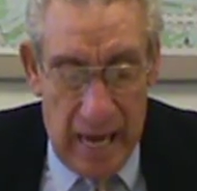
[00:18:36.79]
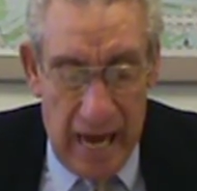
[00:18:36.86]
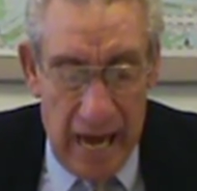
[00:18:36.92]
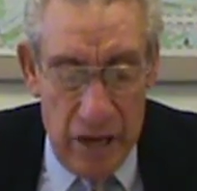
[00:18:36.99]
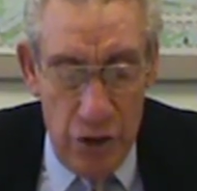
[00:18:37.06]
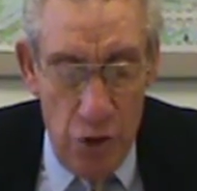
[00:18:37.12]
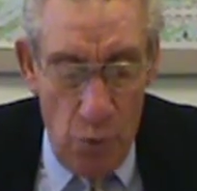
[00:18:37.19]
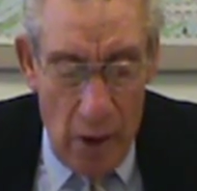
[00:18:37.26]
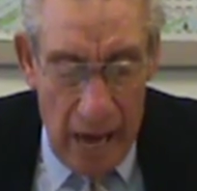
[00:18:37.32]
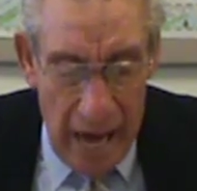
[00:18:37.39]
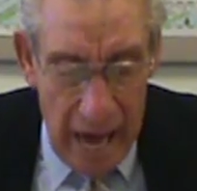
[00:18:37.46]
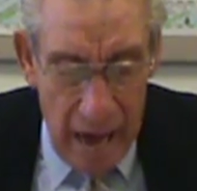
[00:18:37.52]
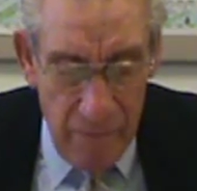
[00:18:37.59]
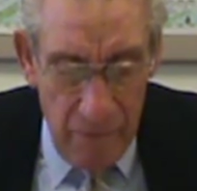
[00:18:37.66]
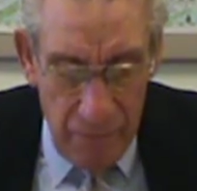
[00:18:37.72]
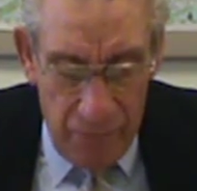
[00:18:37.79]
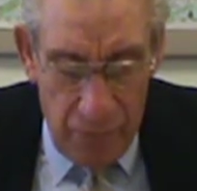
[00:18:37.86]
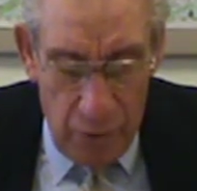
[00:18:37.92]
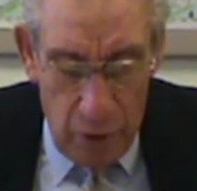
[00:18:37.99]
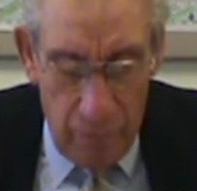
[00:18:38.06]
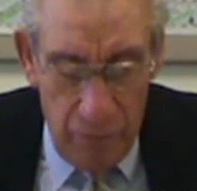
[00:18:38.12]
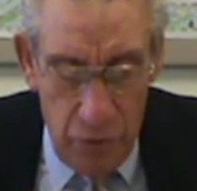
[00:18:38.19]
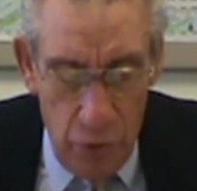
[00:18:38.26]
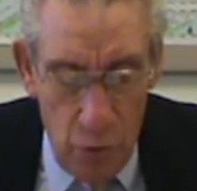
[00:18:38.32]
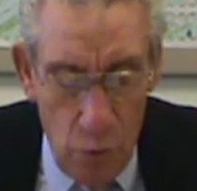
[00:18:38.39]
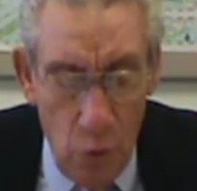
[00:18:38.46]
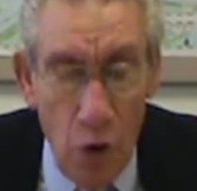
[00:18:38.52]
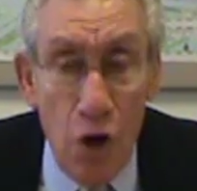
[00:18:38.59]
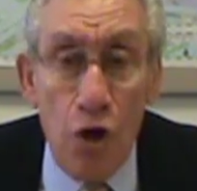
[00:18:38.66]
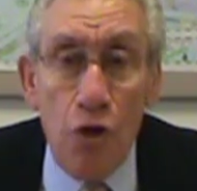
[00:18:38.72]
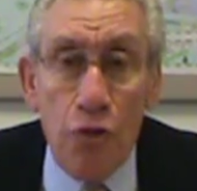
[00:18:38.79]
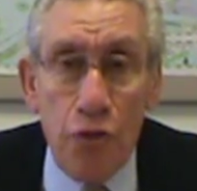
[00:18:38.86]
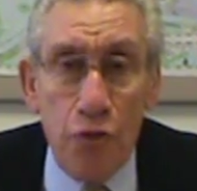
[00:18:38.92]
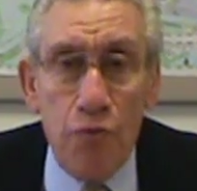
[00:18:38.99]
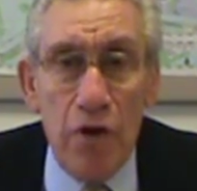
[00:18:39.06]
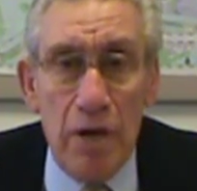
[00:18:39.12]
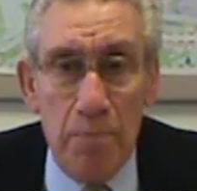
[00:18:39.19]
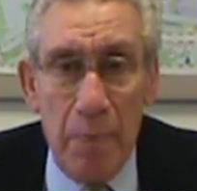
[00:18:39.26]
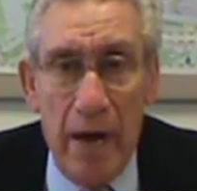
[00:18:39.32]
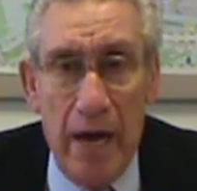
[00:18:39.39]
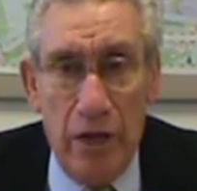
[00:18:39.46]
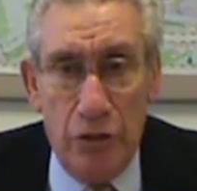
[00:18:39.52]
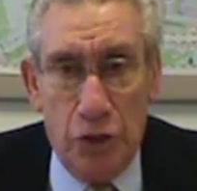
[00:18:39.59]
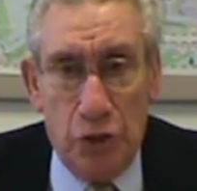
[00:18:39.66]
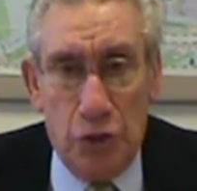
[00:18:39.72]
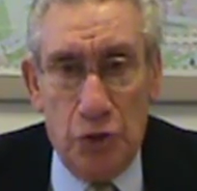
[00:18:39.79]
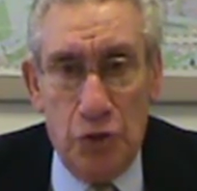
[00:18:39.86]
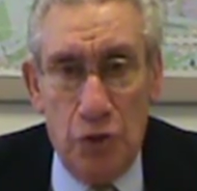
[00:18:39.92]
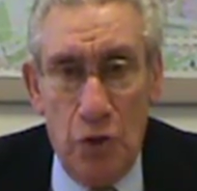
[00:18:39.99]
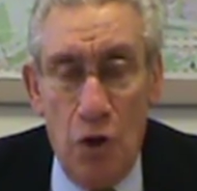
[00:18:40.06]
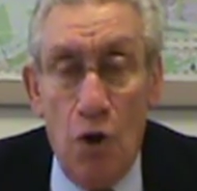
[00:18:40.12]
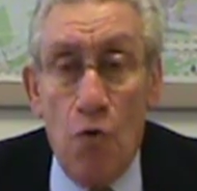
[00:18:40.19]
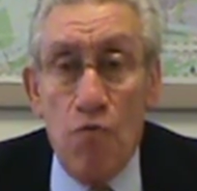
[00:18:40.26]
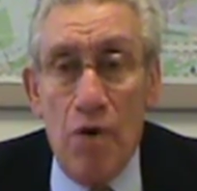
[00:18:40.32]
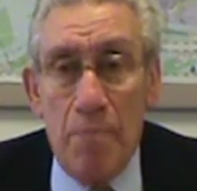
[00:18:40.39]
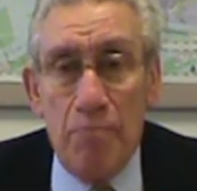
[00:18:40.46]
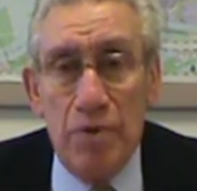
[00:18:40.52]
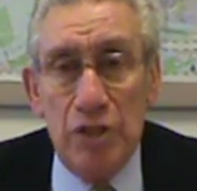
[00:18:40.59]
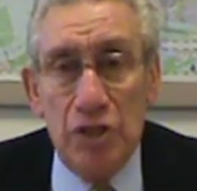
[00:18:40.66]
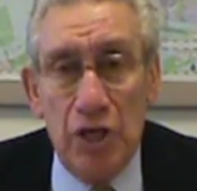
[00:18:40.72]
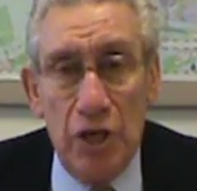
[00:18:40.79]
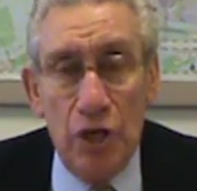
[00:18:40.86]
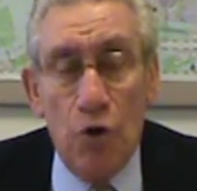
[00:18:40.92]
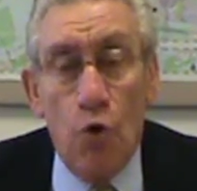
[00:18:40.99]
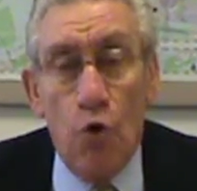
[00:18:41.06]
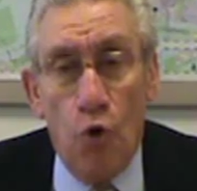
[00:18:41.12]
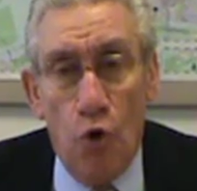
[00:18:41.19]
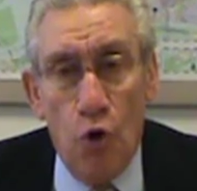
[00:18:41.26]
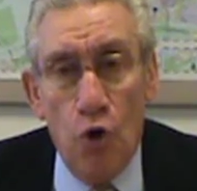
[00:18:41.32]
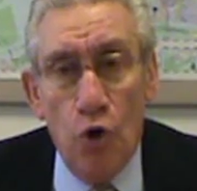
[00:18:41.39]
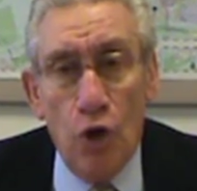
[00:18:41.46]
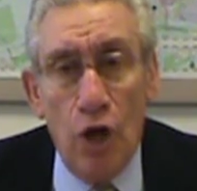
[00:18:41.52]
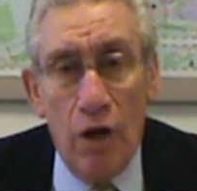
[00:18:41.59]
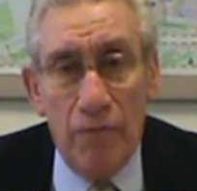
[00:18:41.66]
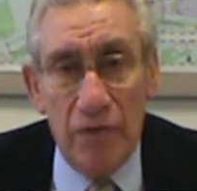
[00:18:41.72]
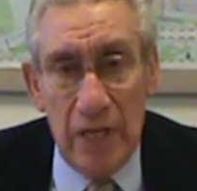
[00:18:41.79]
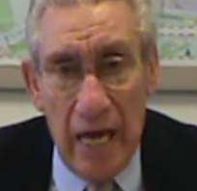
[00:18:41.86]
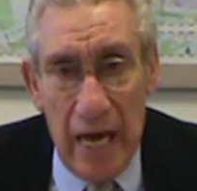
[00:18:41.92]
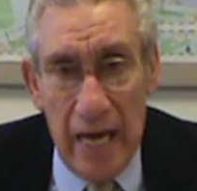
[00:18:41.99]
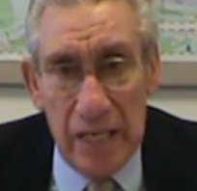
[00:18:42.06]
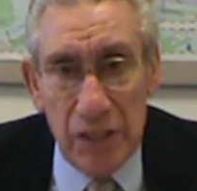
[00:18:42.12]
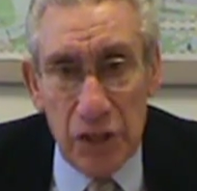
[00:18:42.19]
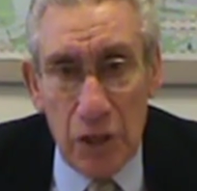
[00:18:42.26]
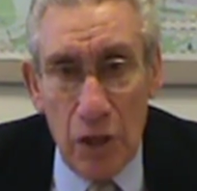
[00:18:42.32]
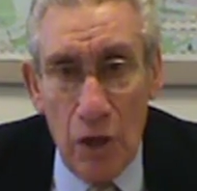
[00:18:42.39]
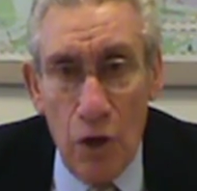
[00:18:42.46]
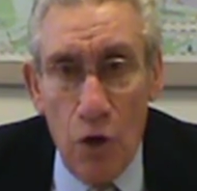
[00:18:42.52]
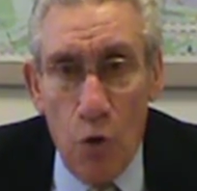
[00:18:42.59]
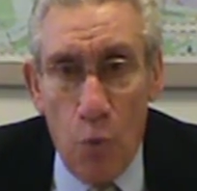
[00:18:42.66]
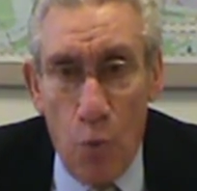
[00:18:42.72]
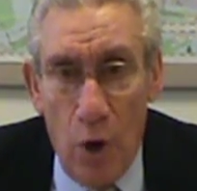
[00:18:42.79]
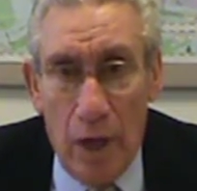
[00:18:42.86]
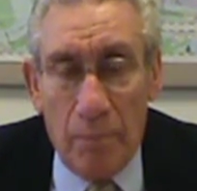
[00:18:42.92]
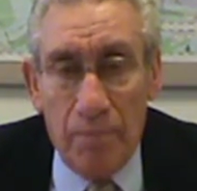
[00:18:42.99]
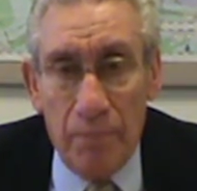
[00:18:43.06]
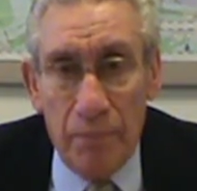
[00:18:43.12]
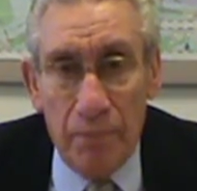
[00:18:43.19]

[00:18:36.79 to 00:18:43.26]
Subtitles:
And you have in front of you 3 pages representing all of Task 1.